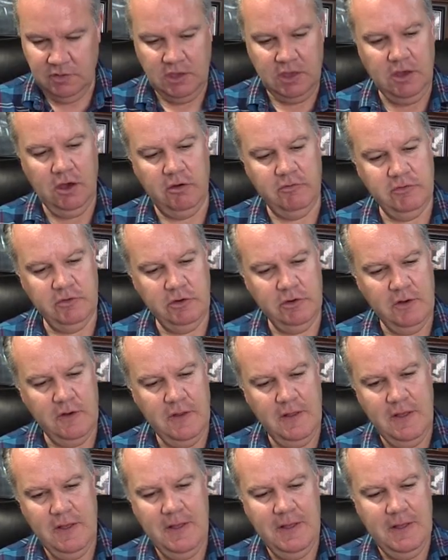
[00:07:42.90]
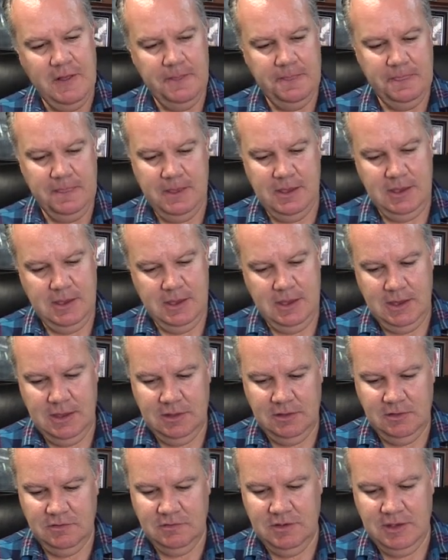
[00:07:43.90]
the cover
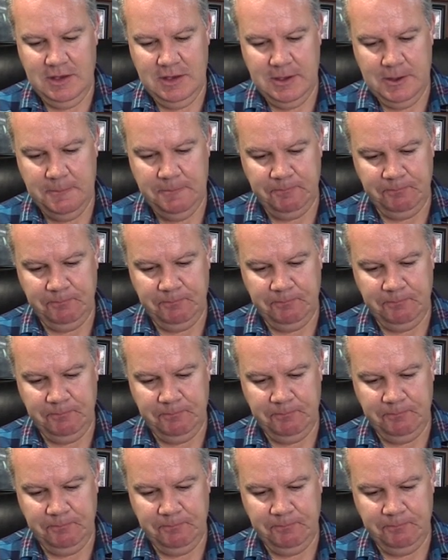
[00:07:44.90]
and uh,